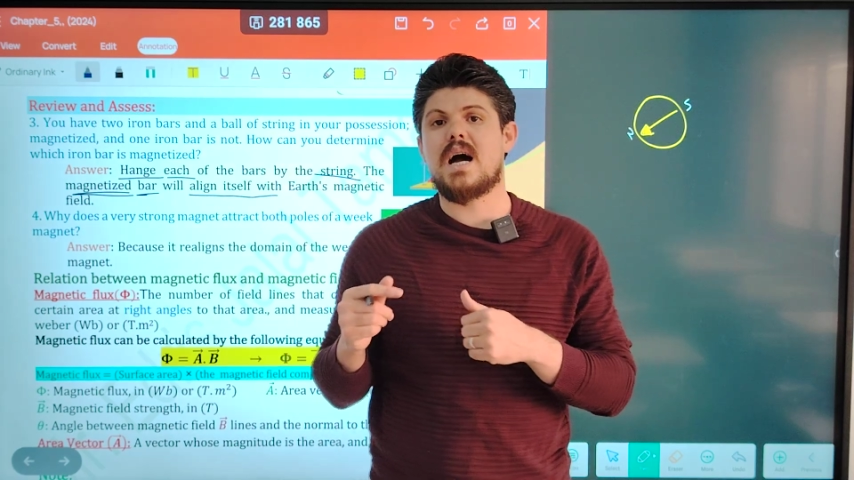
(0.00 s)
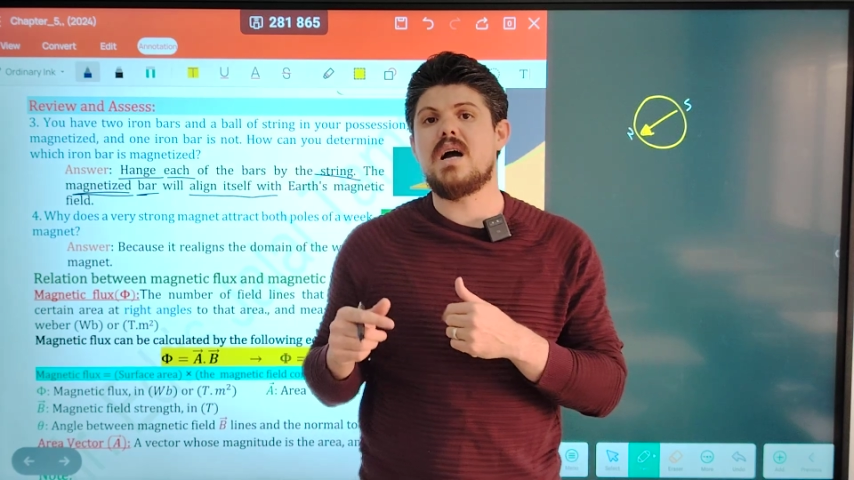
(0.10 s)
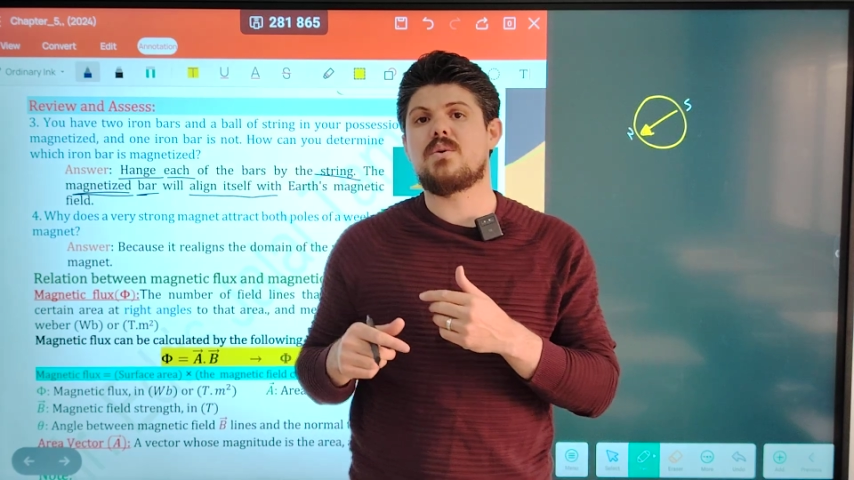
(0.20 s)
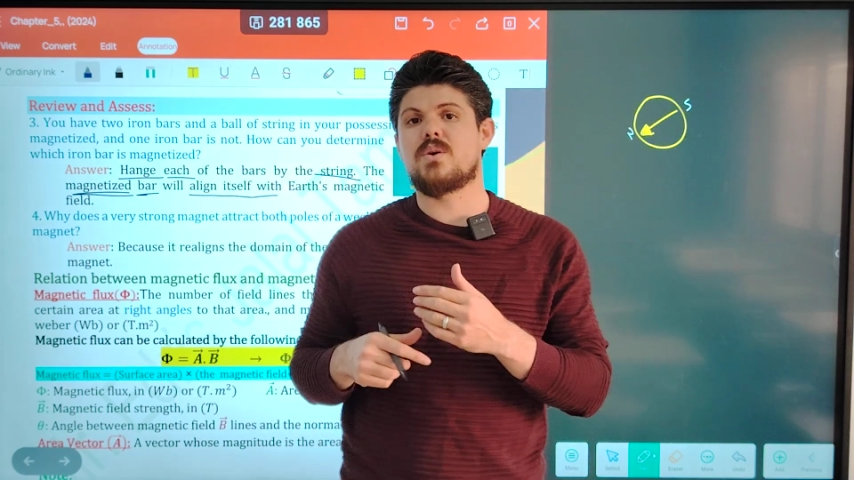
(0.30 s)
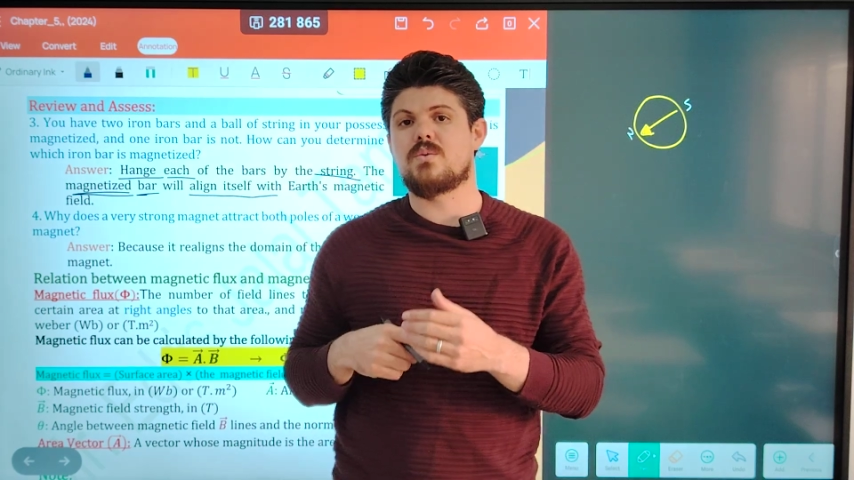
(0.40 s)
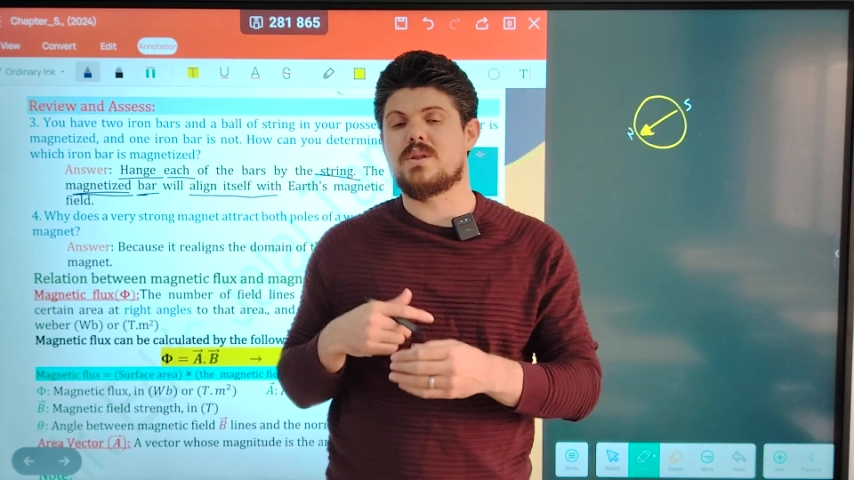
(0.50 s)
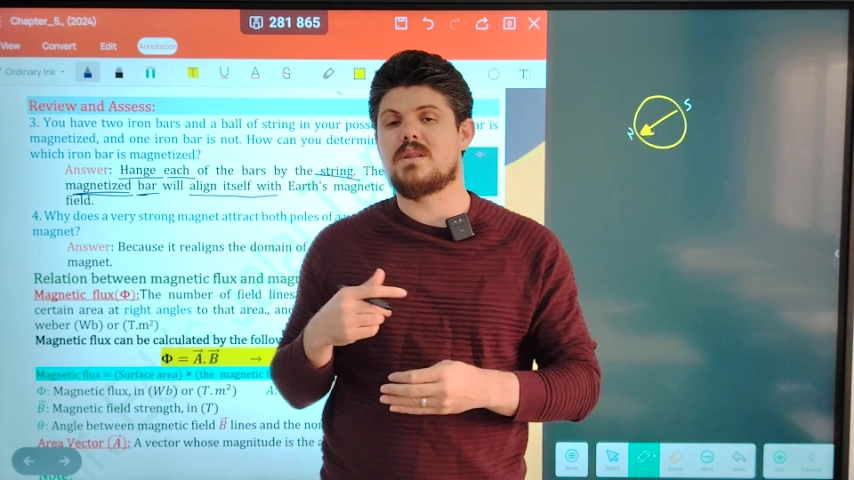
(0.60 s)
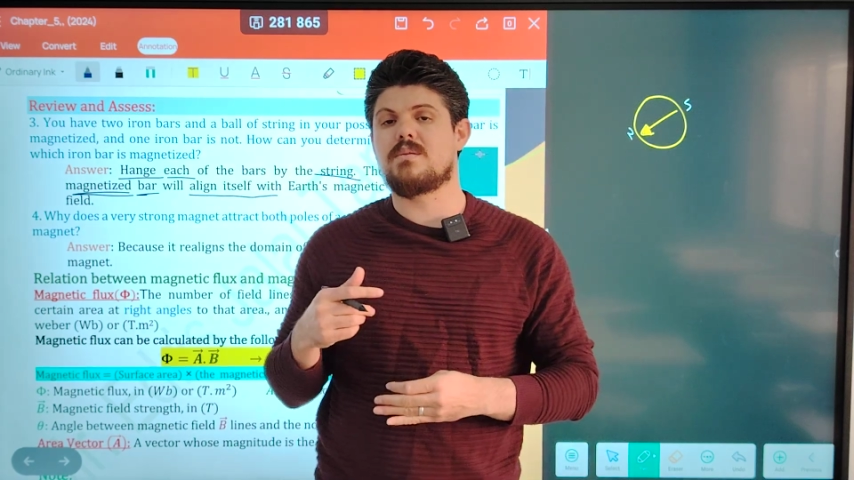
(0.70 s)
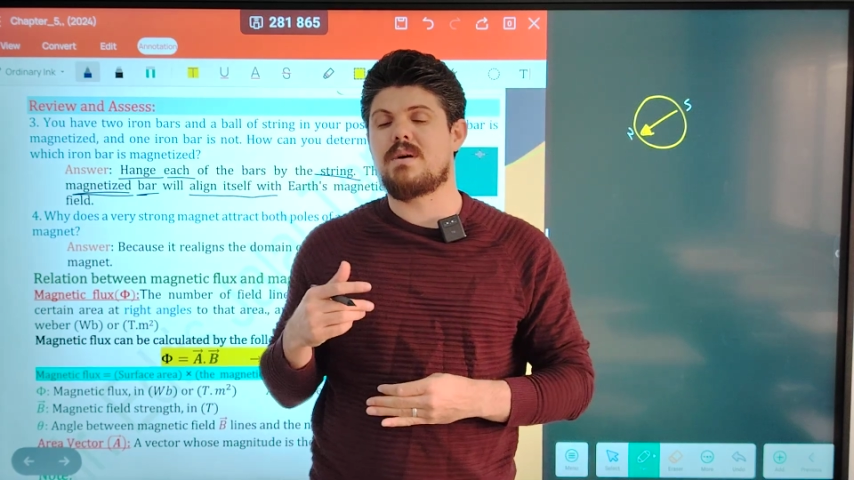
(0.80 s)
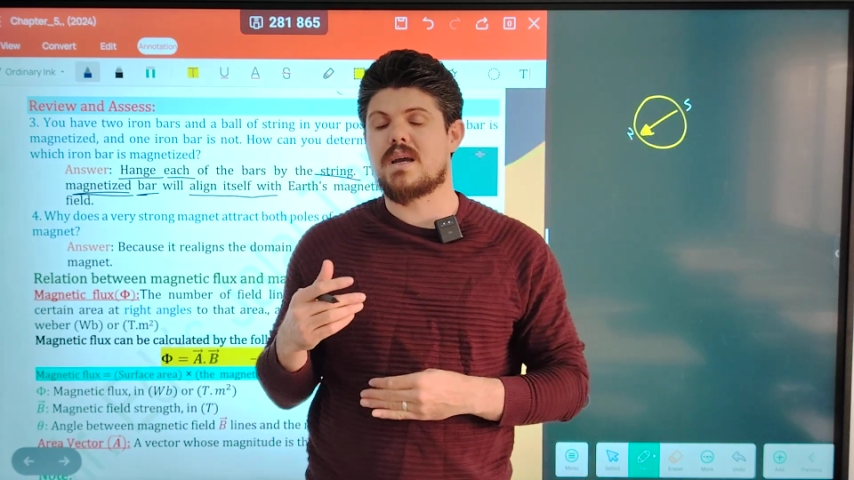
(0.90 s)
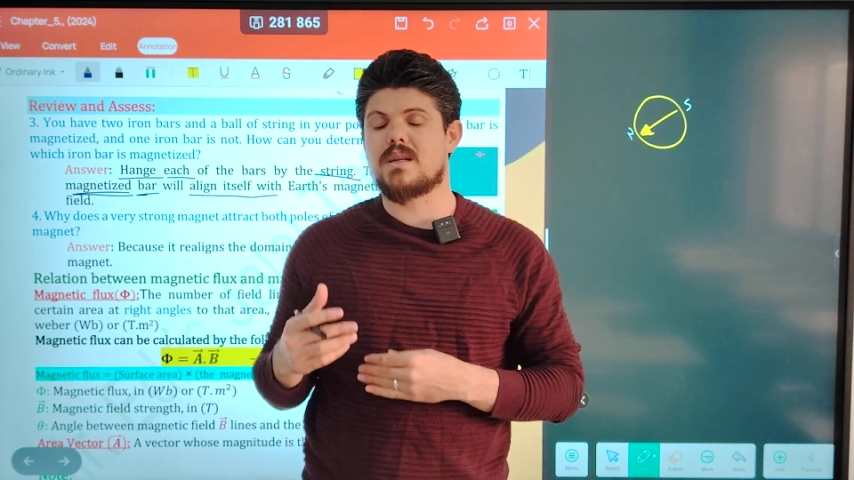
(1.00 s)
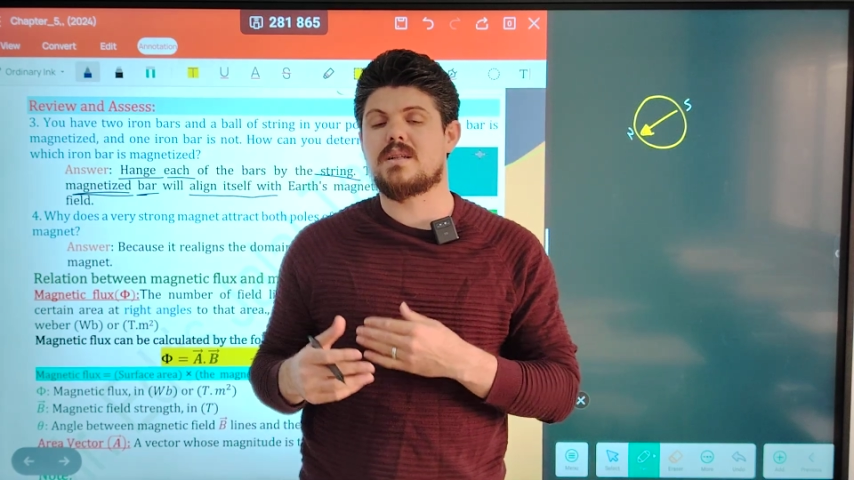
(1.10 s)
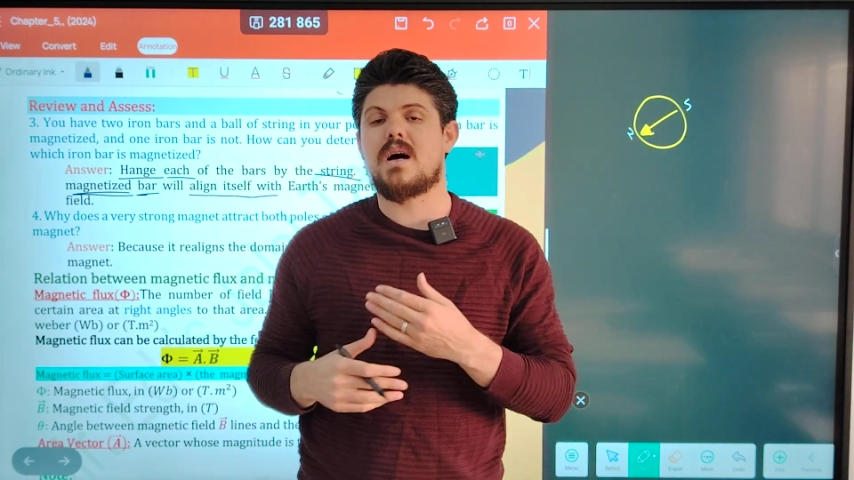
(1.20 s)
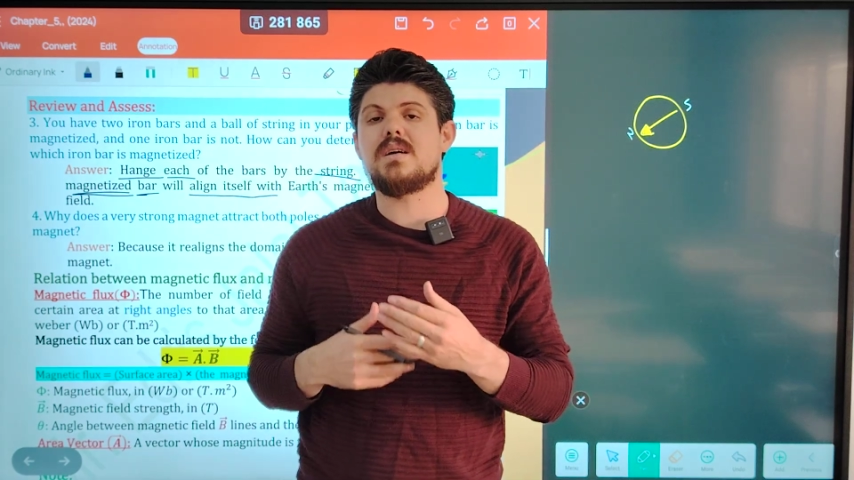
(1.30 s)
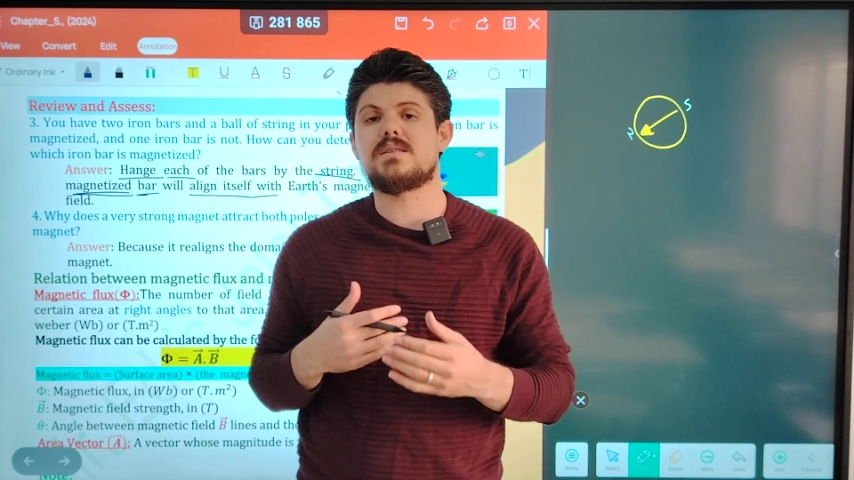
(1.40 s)
iron with the
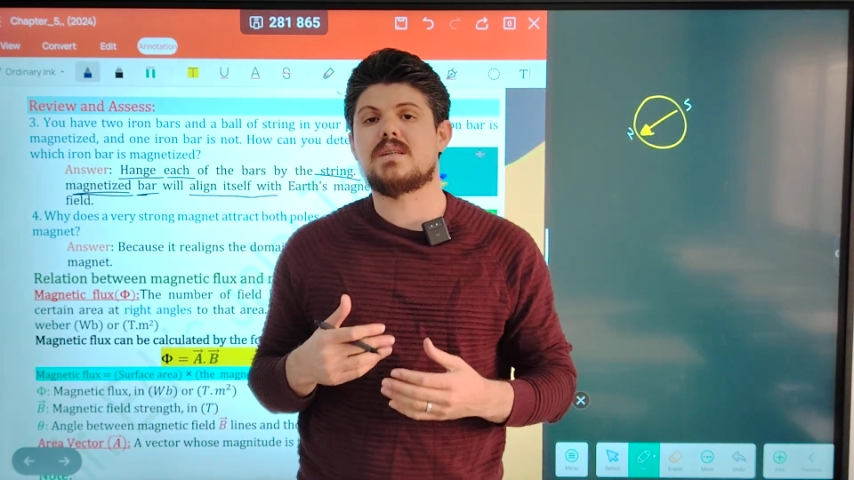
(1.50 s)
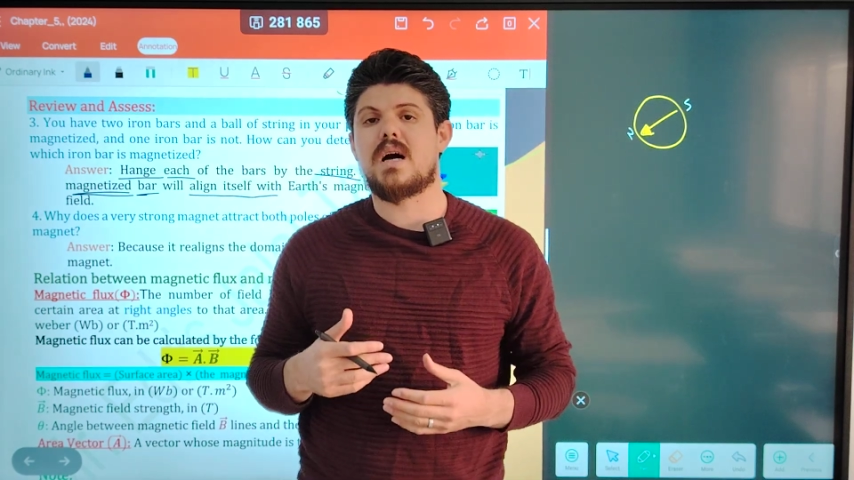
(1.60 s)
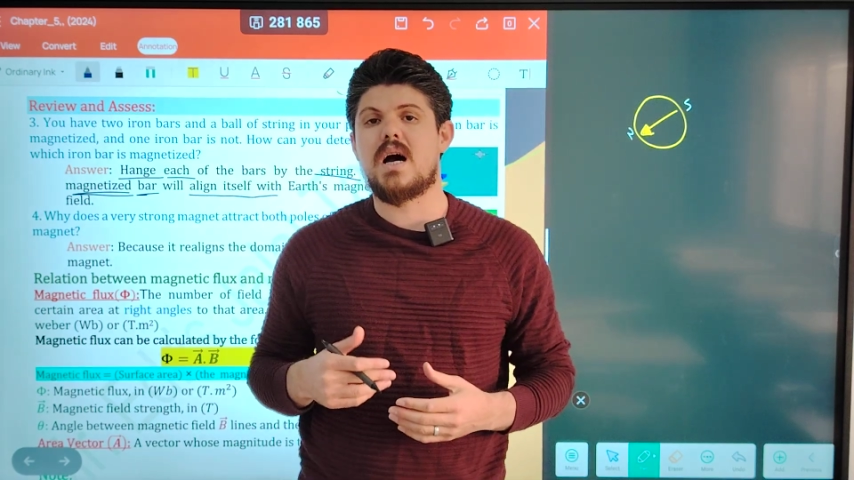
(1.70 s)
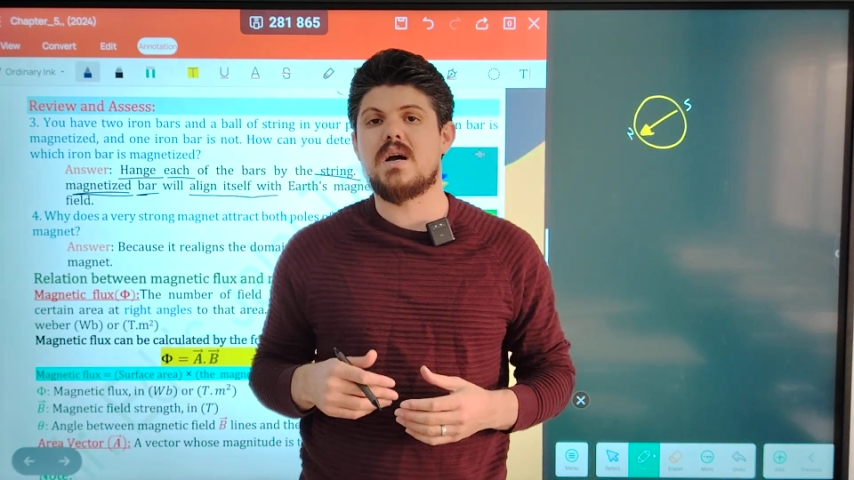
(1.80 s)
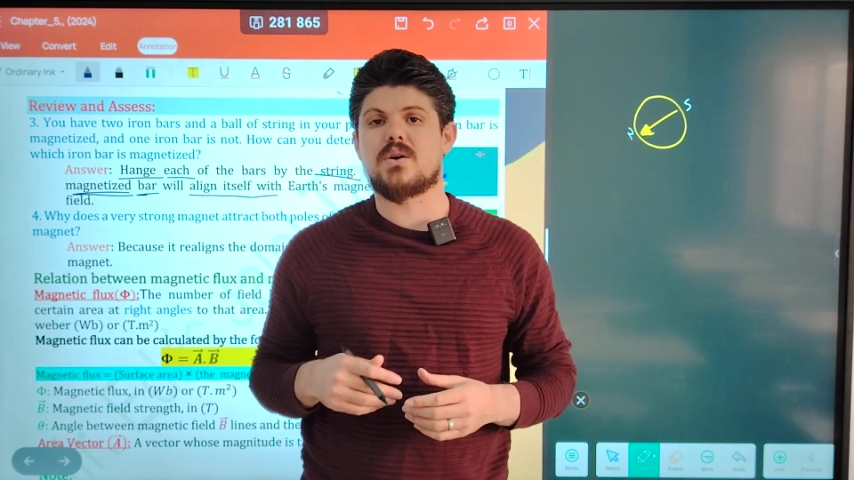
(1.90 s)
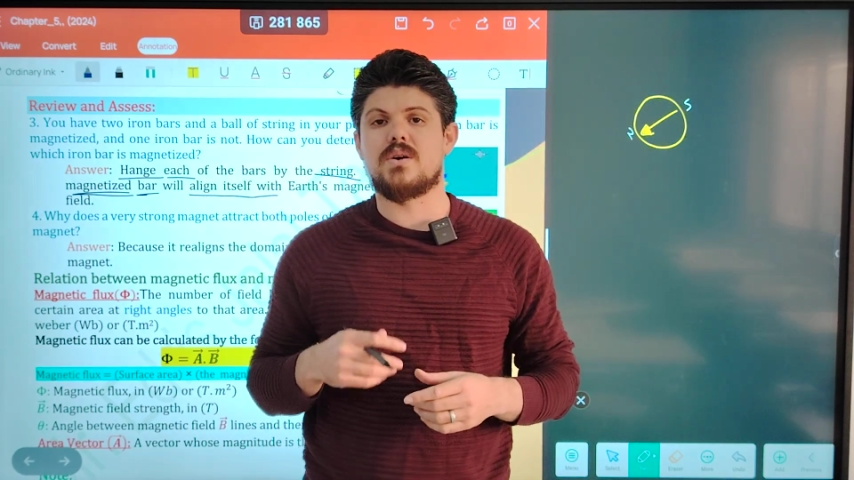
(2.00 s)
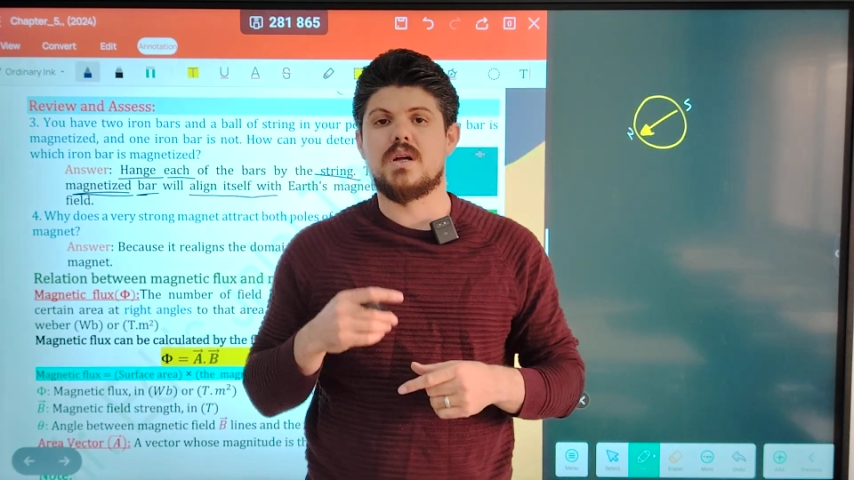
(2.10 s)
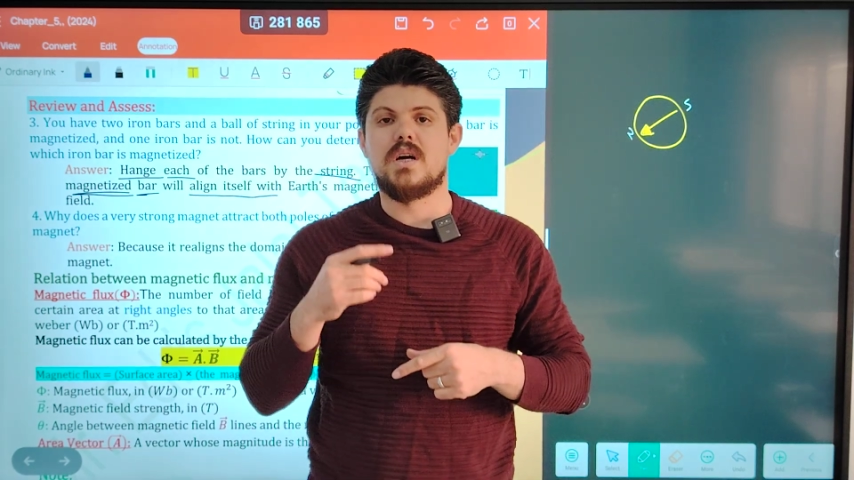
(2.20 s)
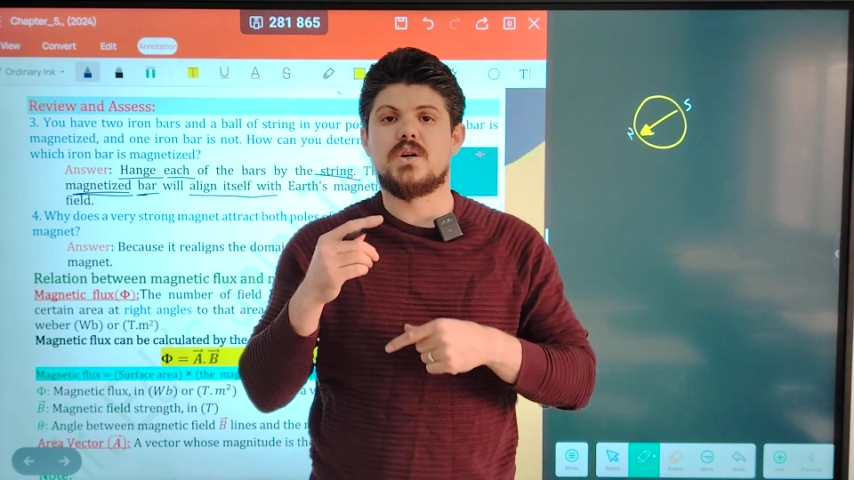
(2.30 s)
magnetized iron